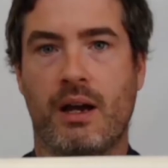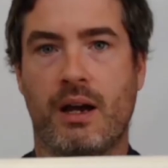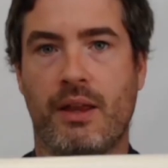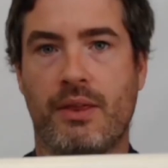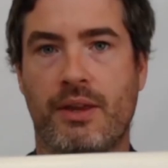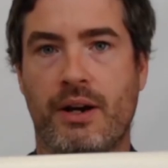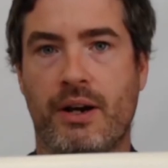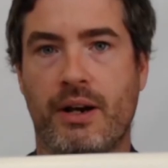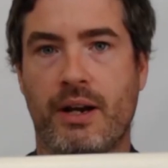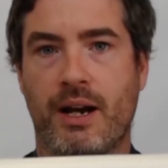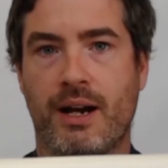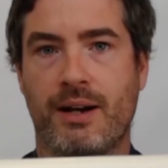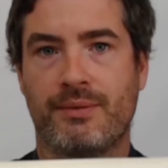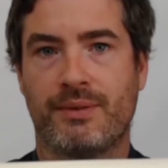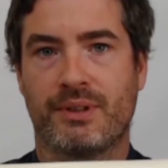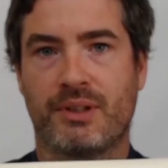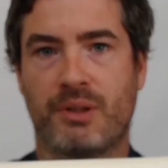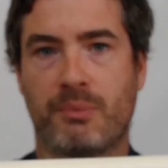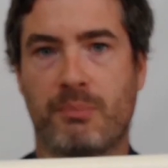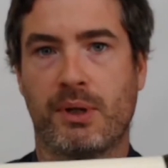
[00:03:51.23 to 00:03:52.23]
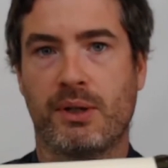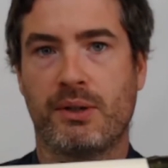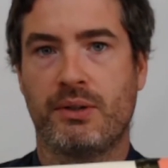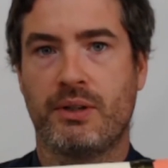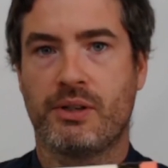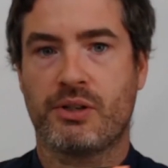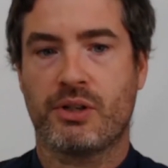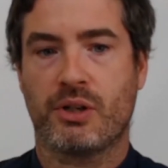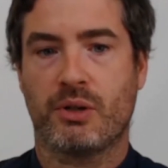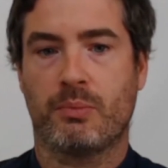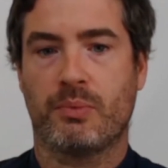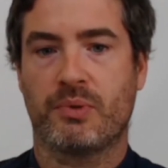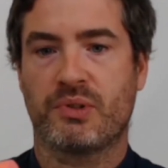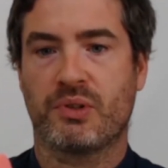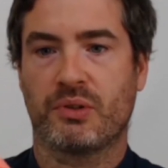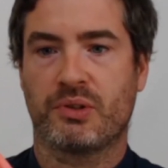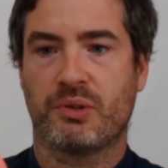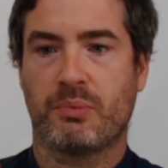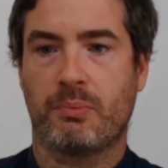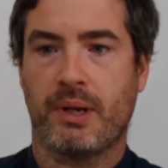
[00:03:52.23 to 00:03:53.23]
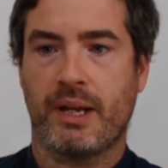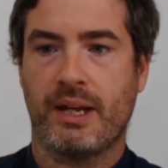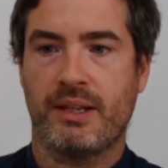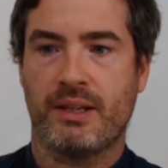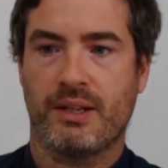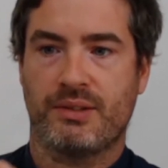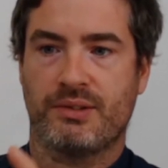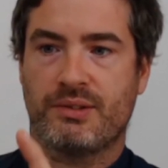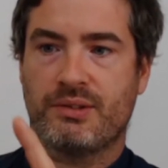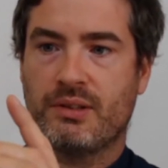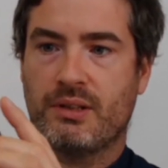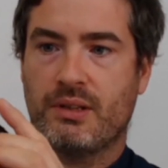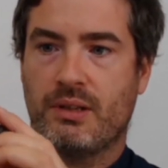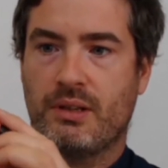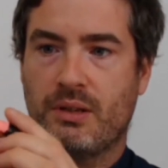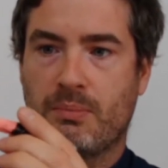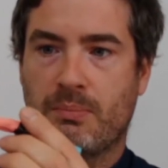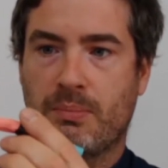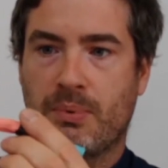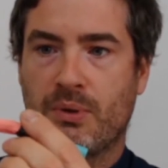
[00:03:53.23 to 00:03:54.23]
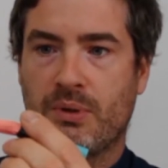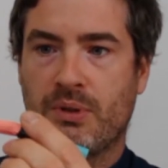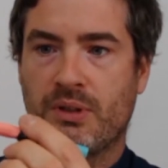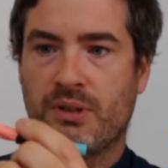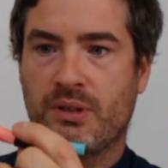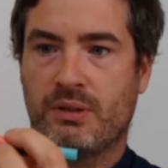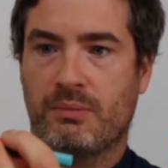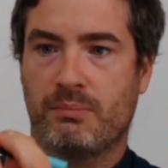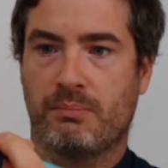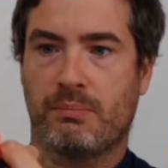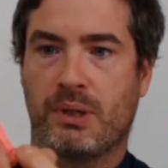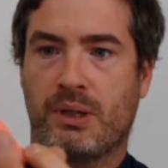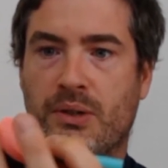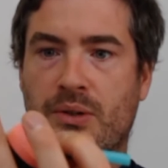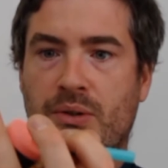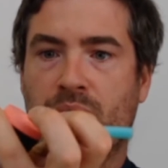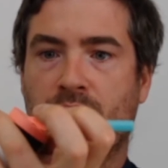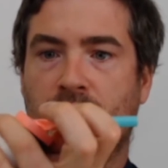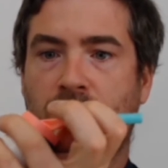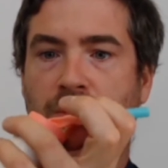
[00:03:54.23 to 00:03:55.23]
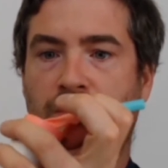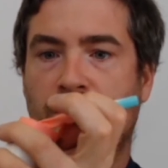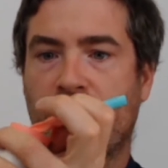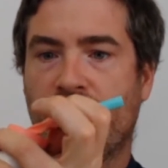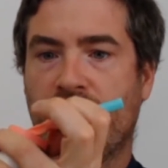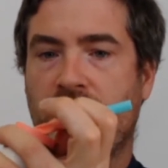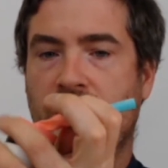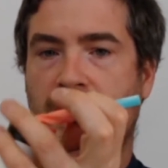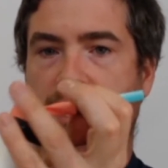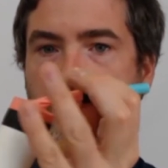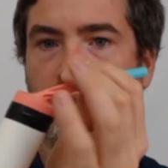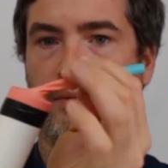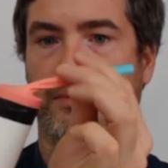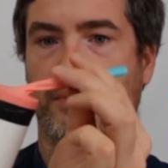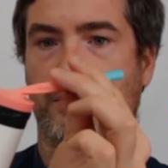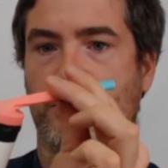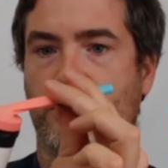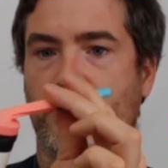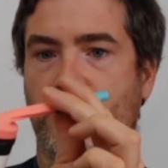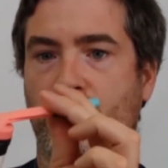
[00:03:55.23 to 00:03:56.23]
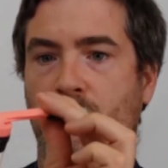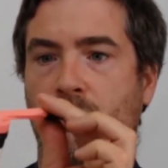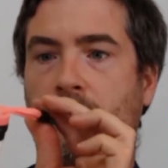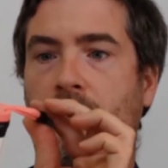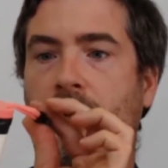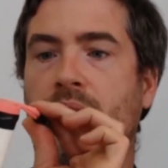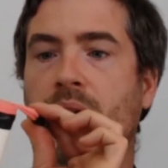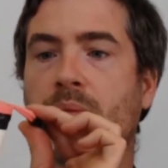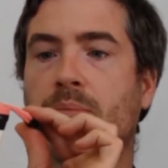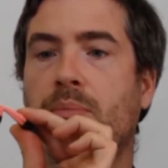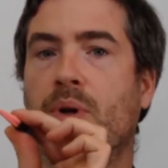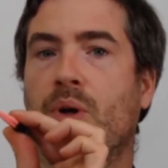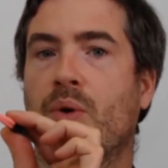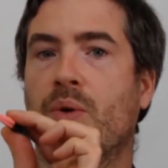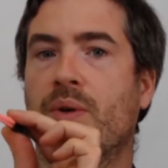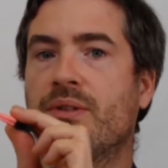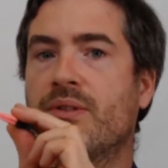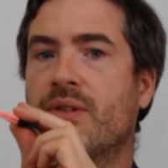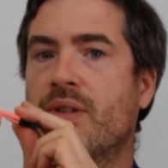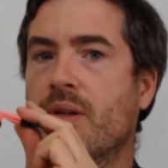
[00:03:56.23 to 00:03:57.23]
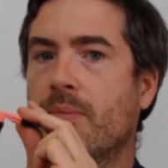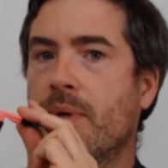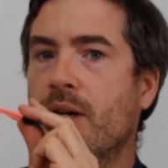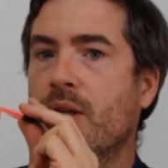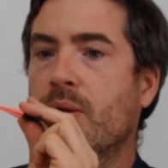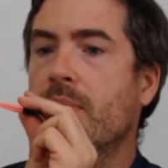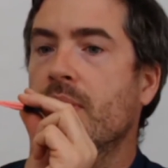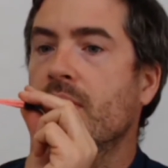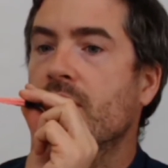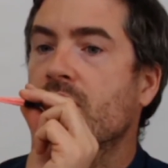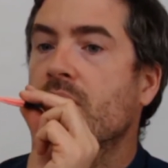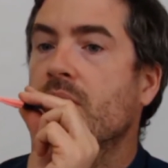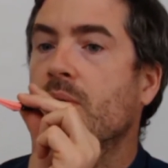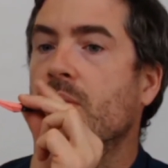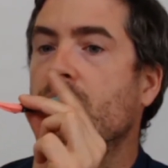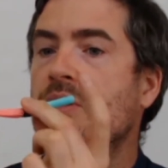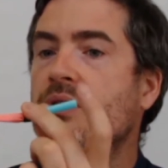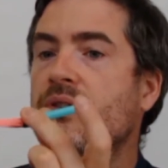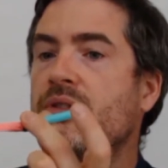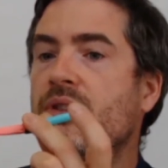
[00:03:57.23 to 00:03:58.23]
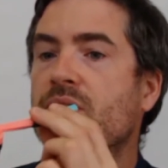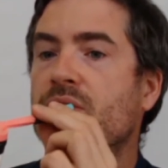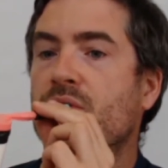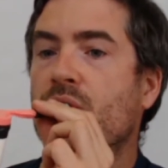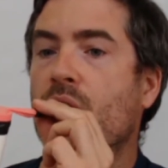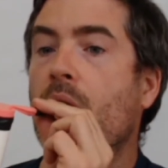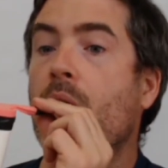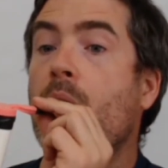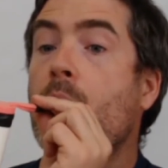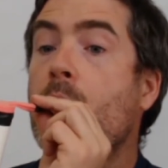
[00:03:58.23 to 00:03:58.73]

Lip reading: And there you have it, the Balloony Tube. So to play this, you pull the balloon over the edge of the tube and you blow into the mouthpiece, which is the straw.